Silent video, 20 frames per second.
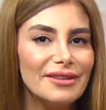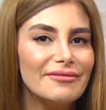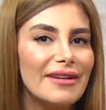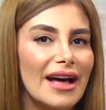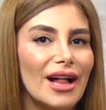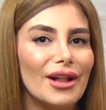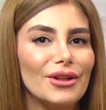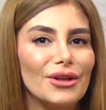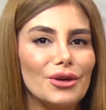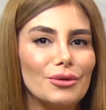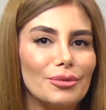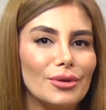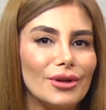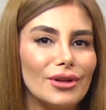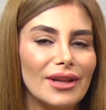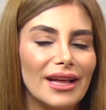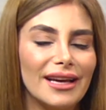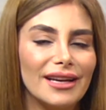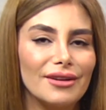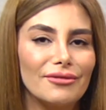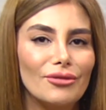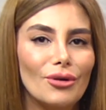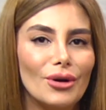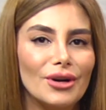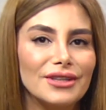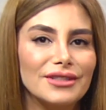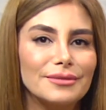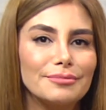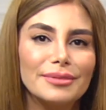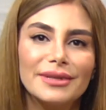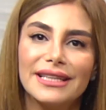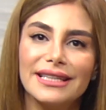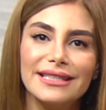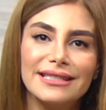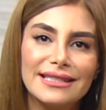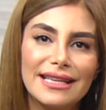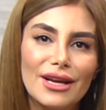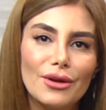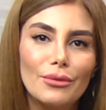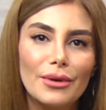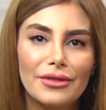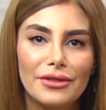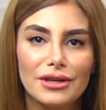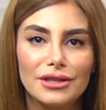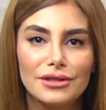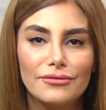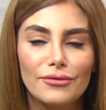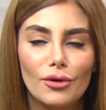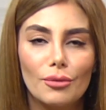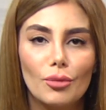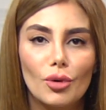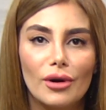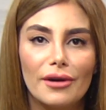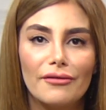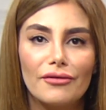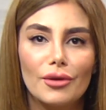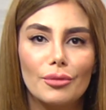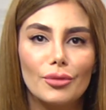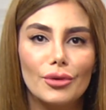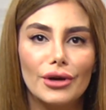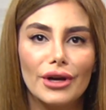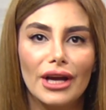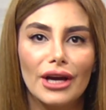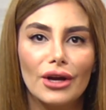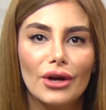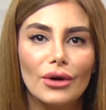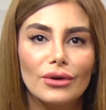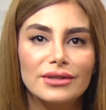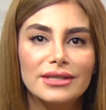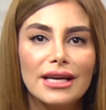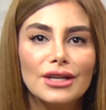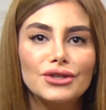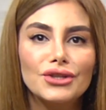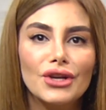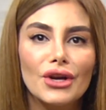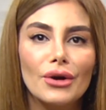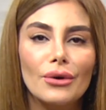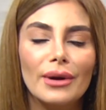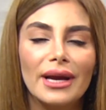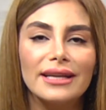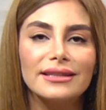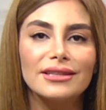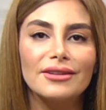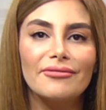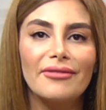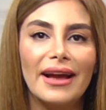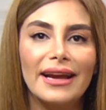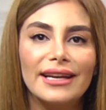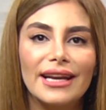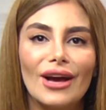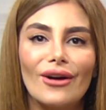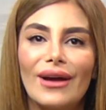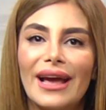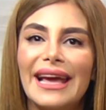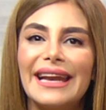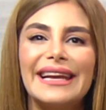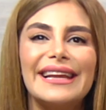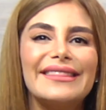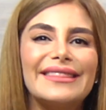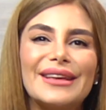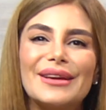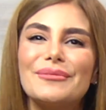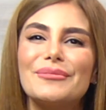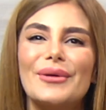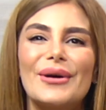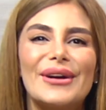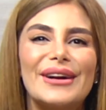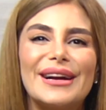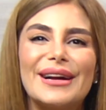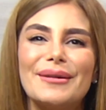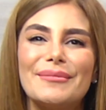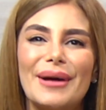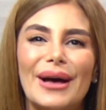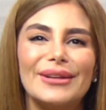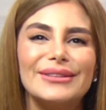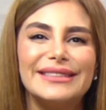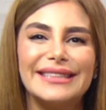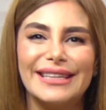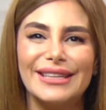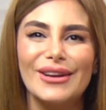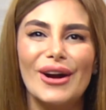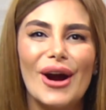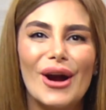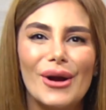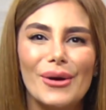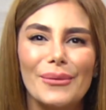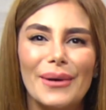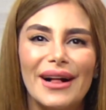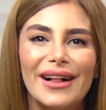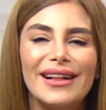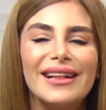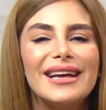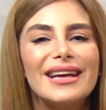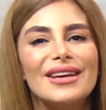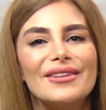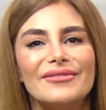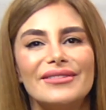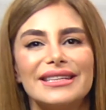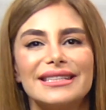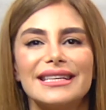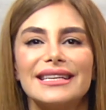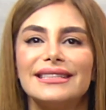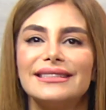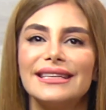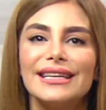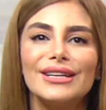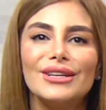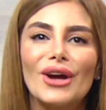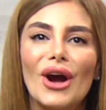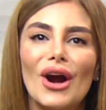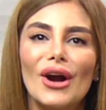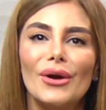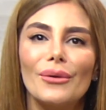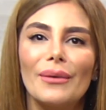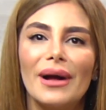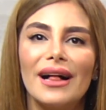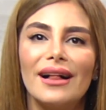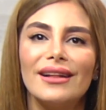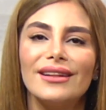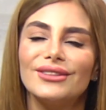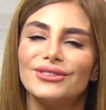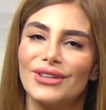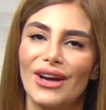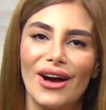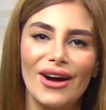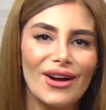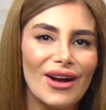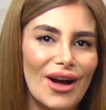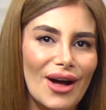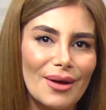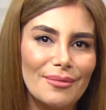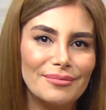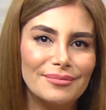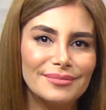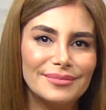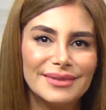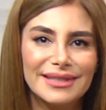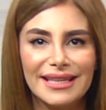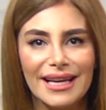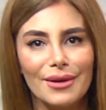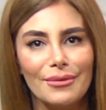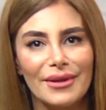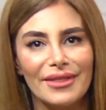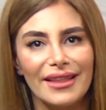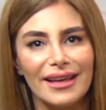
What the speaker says: valuable. And of course, please stay with us for more of the Maria Cozette Show. And to find out anything more about Dean Hartwell, visit deanhartwell.com. Stay with